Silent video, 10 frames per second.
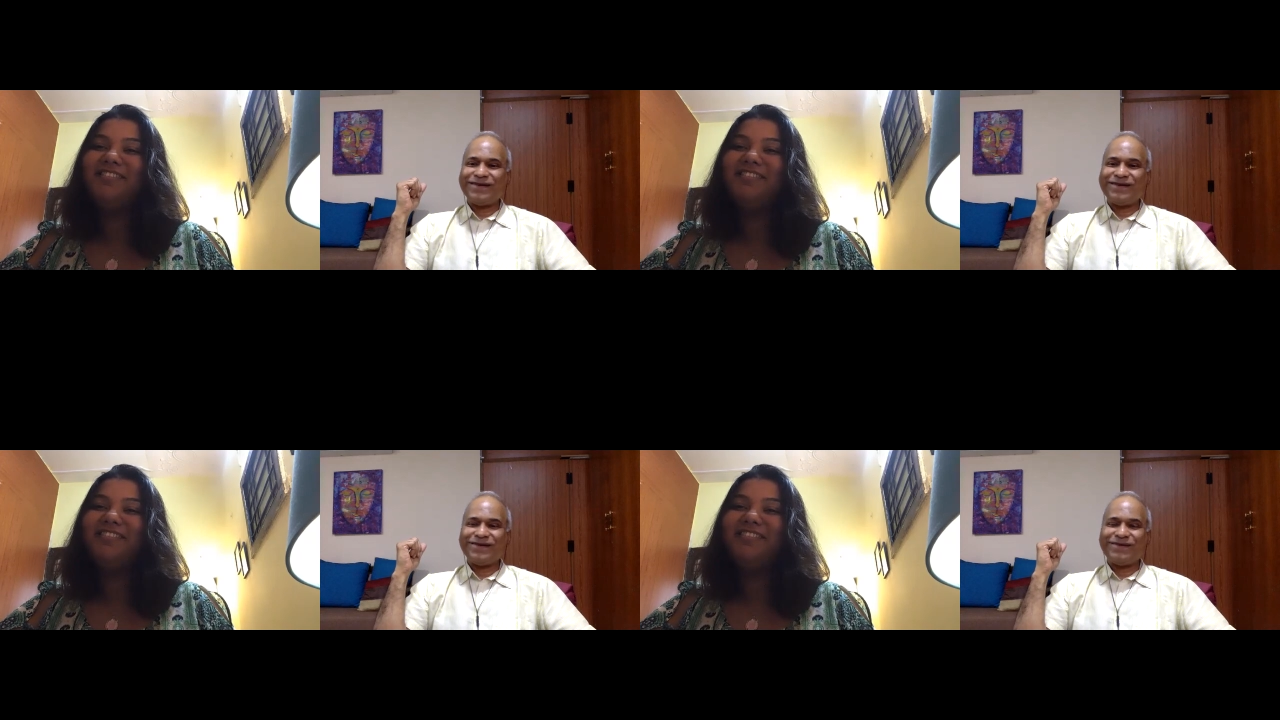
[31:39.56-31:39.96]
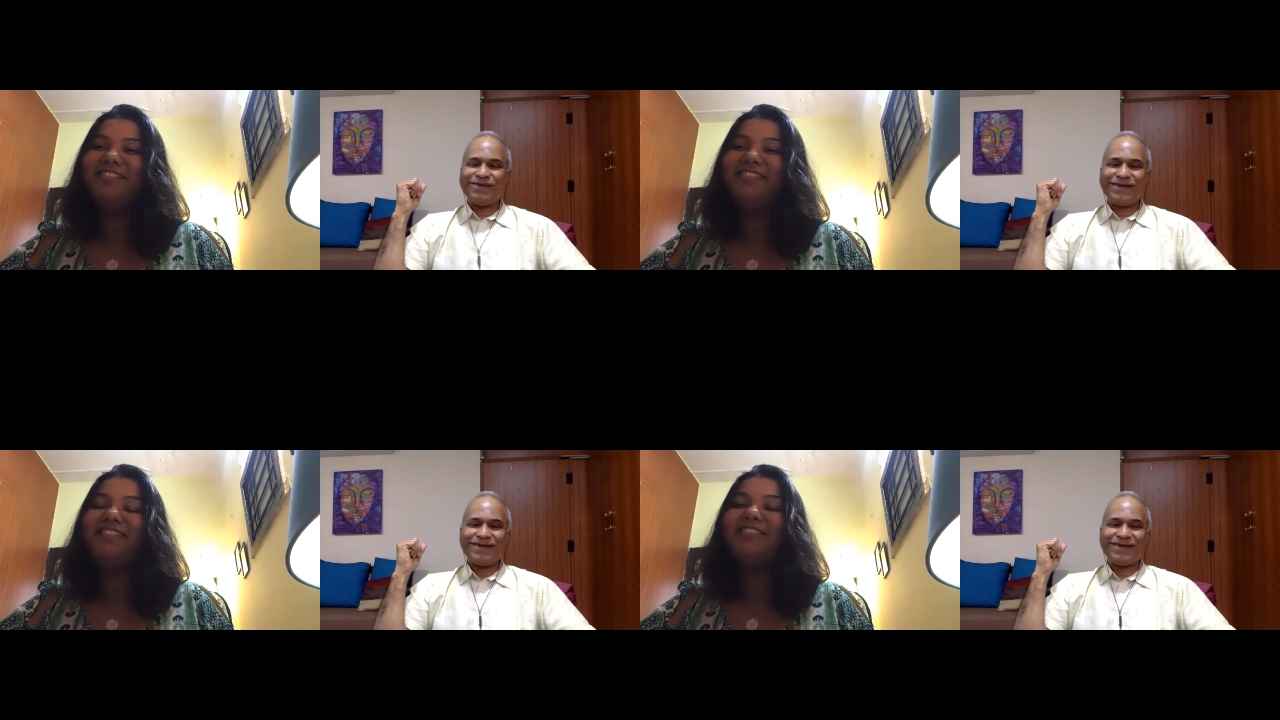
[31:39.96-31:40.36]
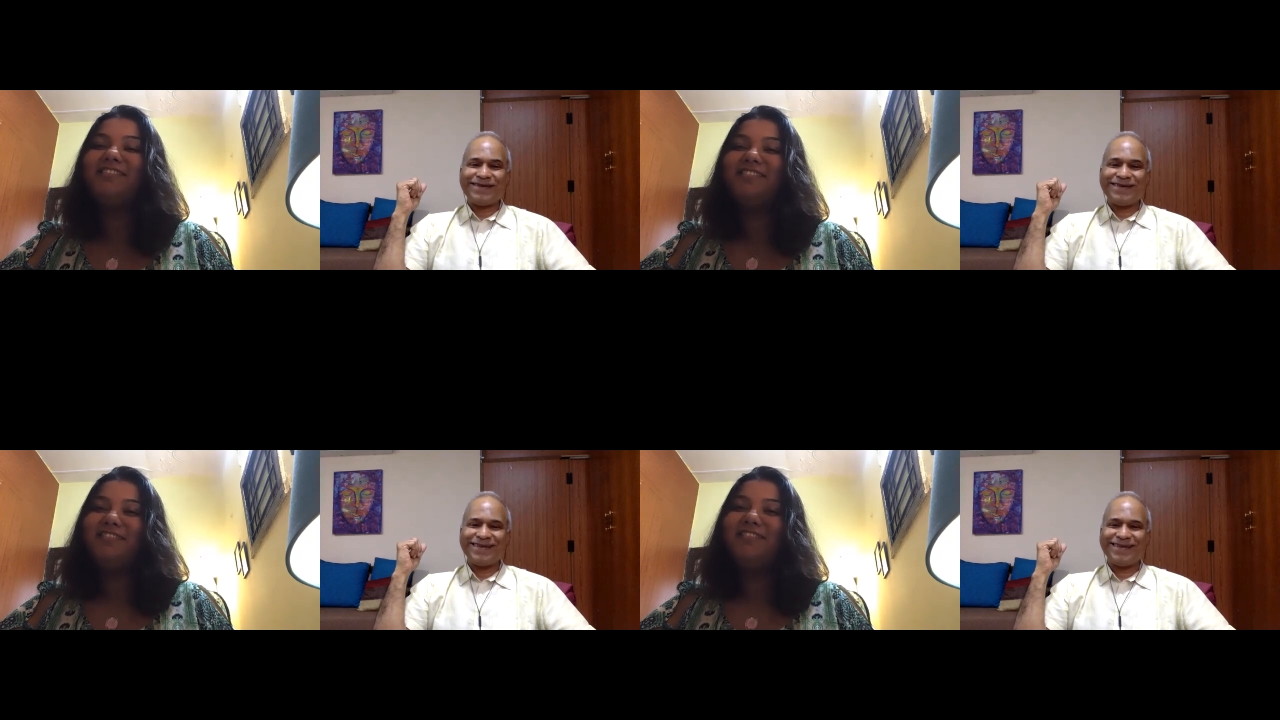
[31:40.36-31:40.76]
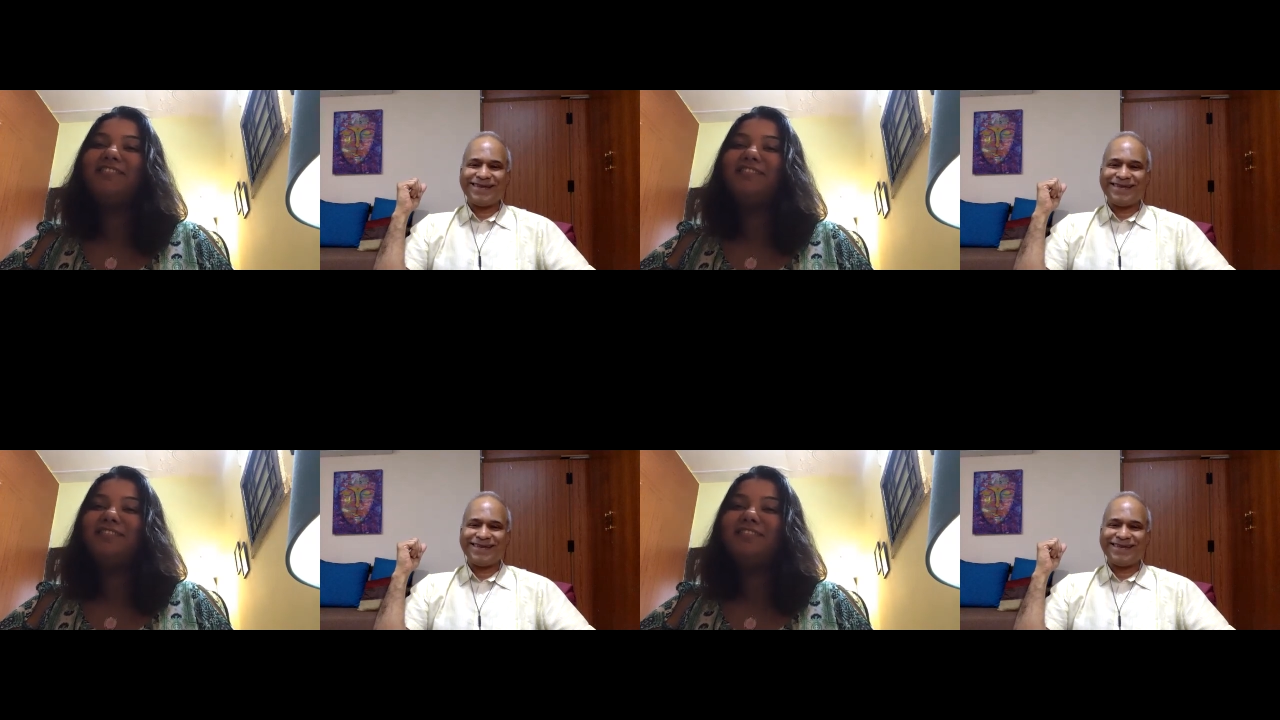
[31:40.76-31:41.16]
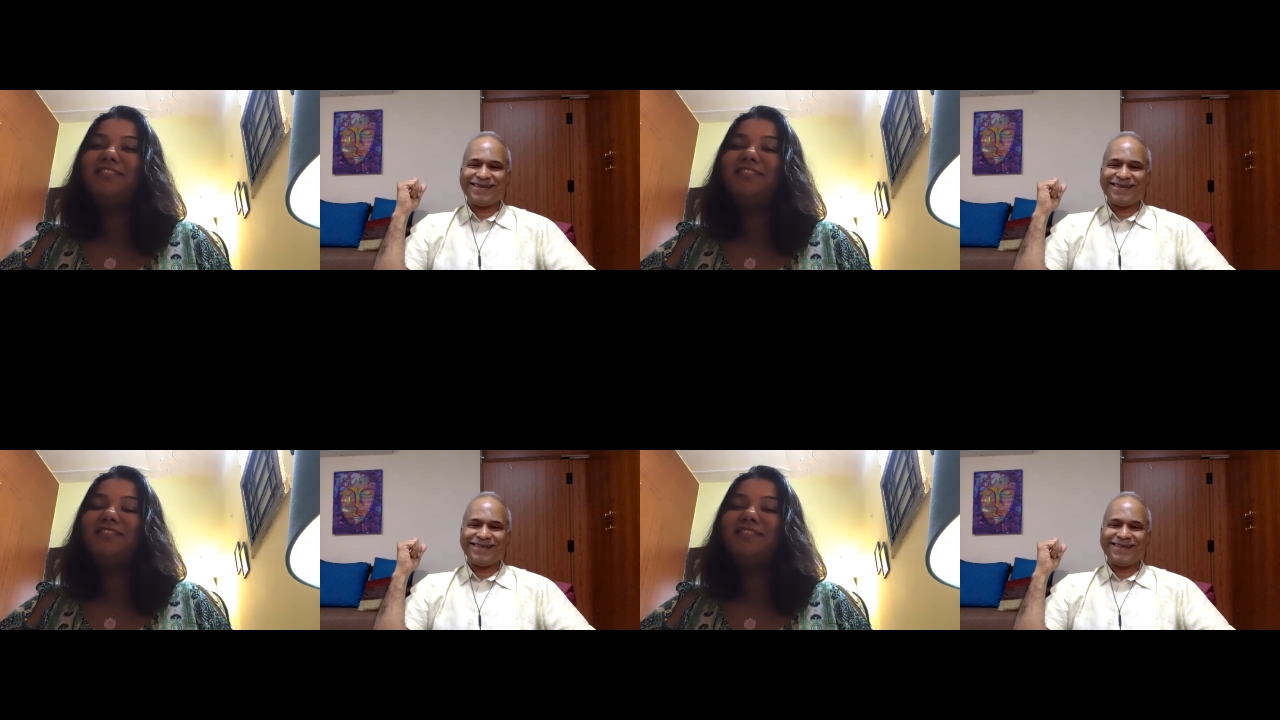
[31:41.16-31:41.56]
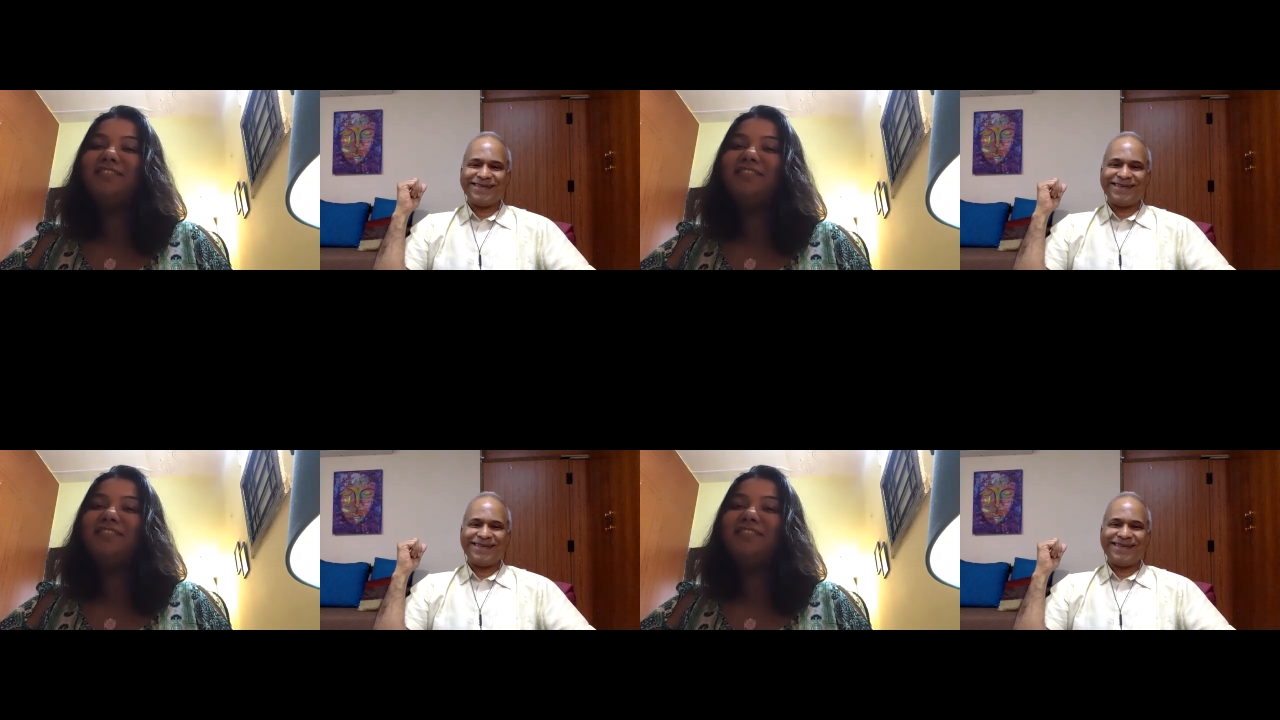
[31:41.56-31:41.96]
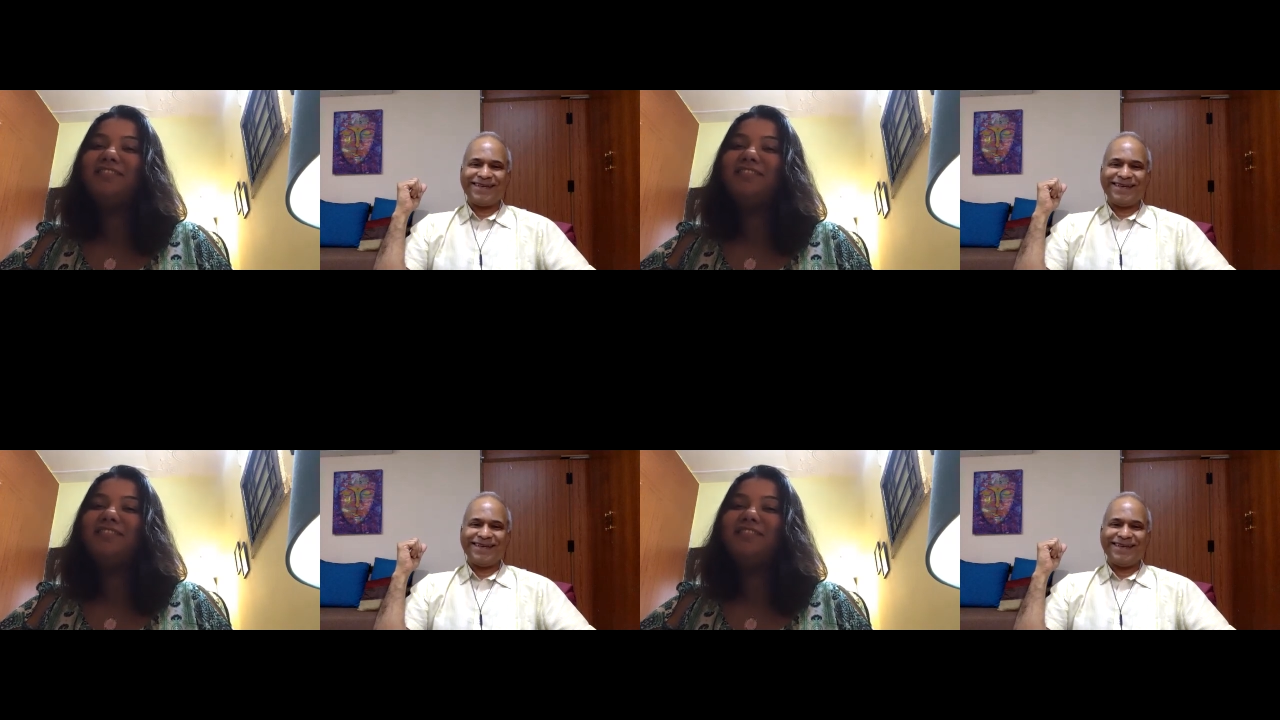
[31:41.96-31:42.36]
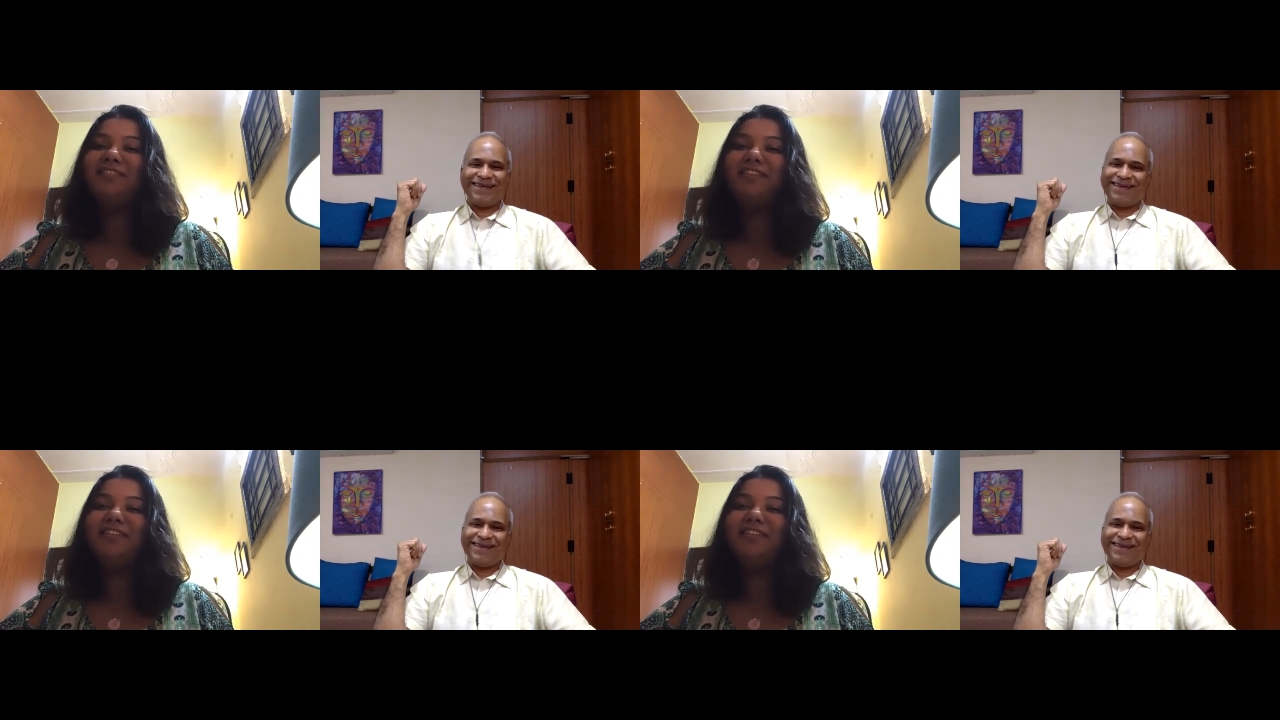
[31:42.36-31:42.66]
(no one is talking)